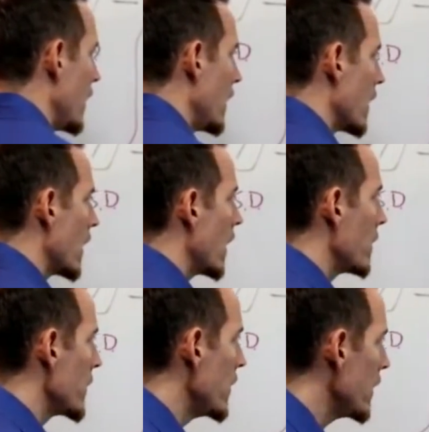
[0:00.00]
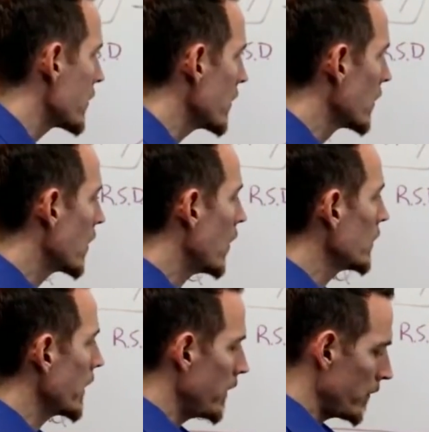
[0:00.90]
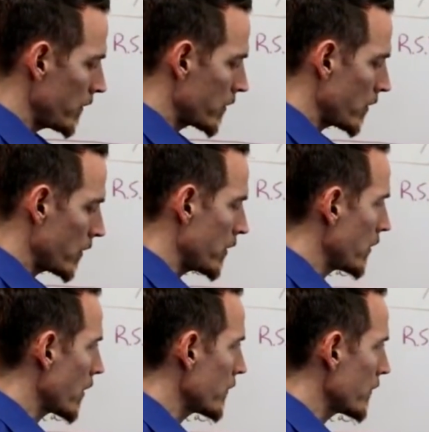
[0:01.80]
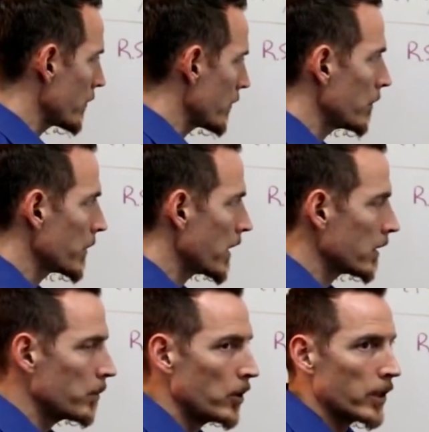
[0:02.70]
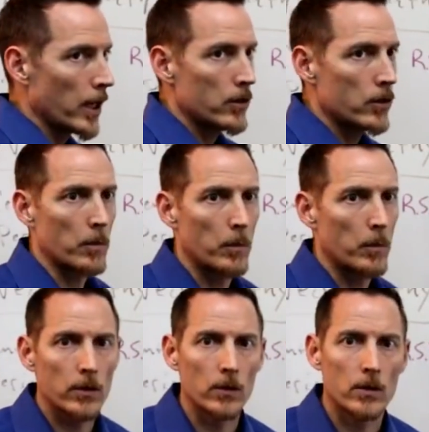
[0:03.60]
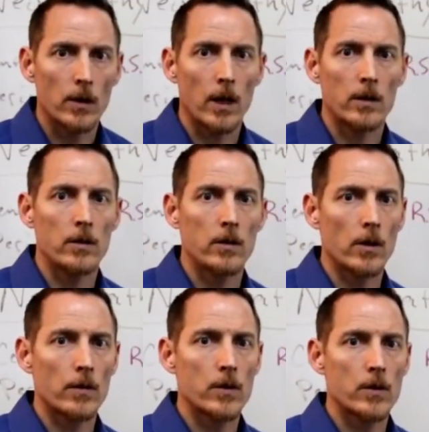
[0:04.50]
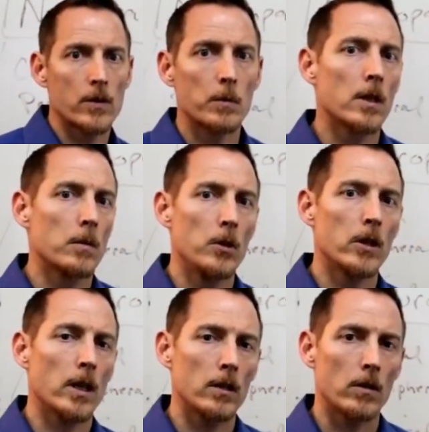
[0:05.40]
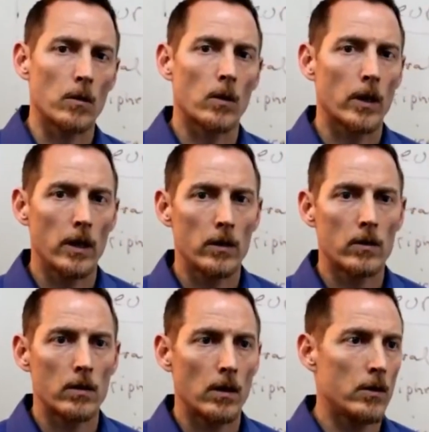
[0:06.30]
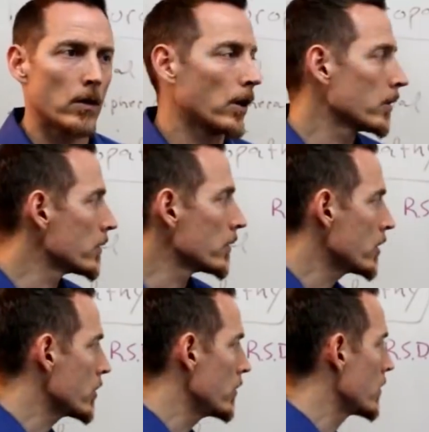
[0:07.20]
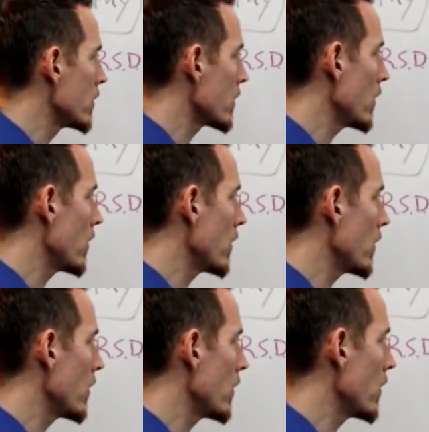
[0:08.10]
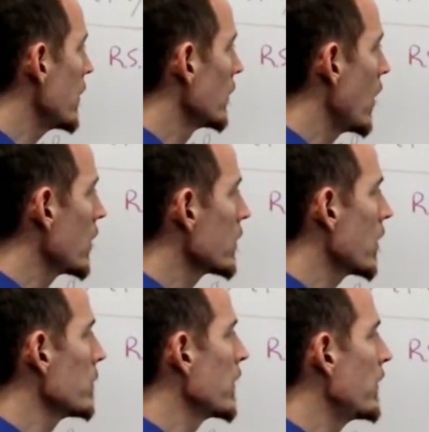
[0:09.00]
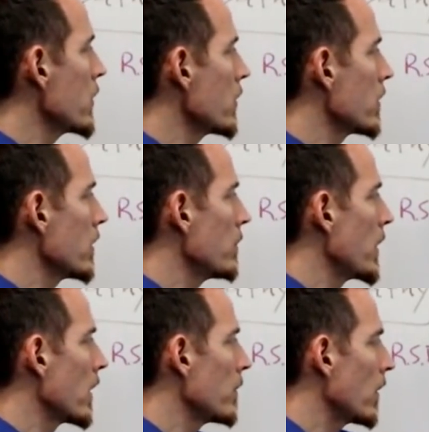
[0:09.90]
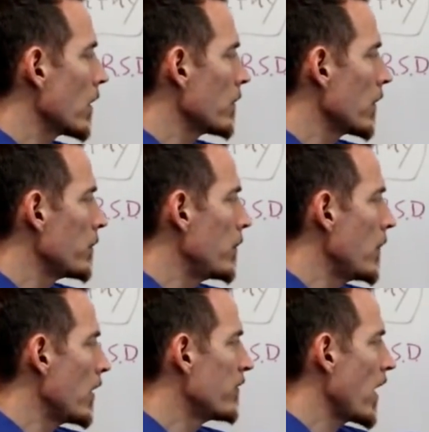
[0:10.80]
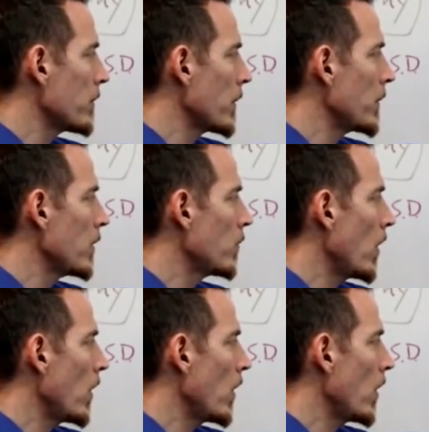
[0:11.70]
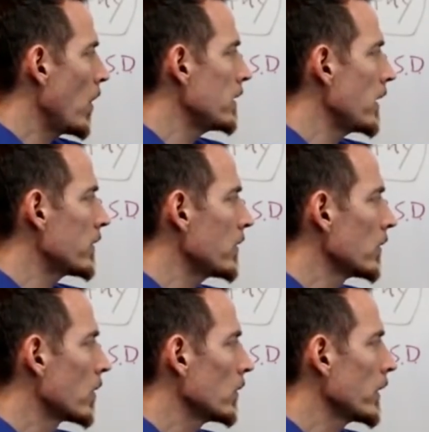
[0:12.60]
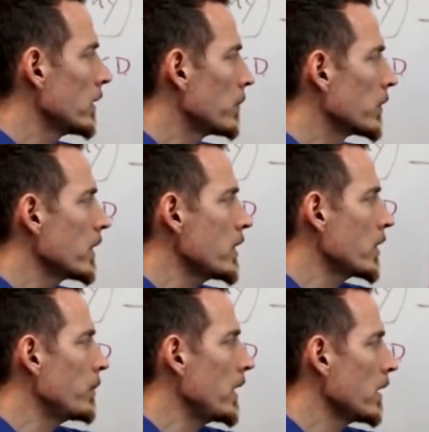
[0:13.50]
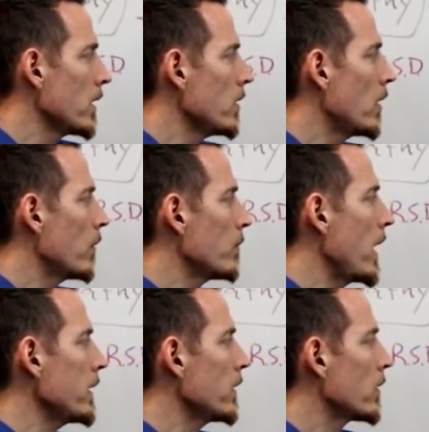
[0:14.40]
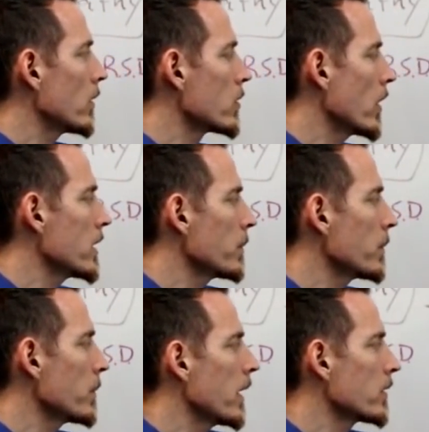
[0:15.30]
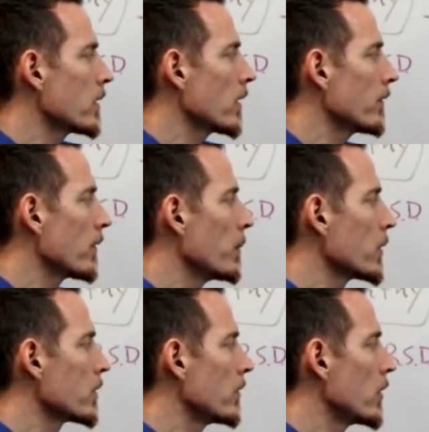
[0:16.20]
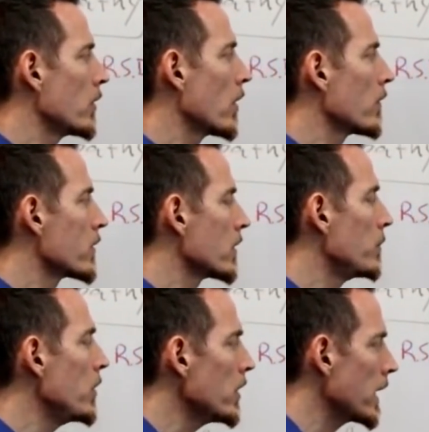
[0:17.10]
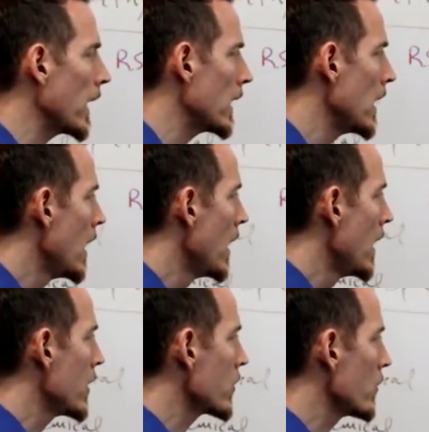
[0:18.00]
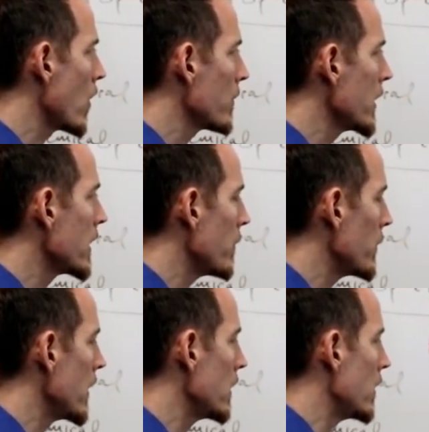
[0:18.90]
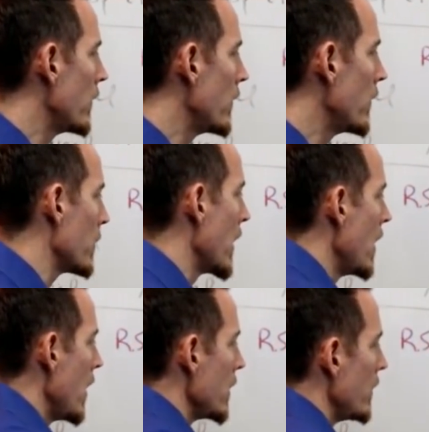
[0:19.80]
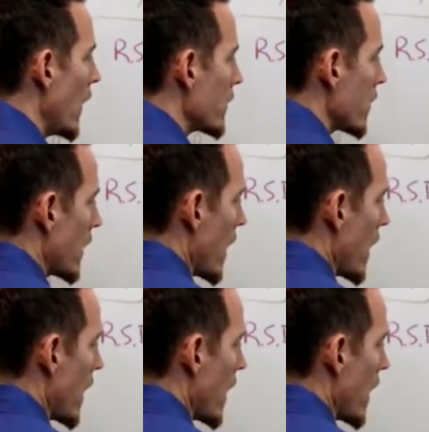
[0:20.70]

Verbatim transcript: um, you need acetylcholine so that your nervous system can communicate to your muscles and your nervous system can communicate to your organs and your other tissues. And so a de- long-term deficiency of, berry, or, of vitamin B1 can lead to acetylcholine depletion, meaning you don't make the neurotransmitter necessary for most of your nerves to communicate. And so neuropathy can begin to develop. You've also got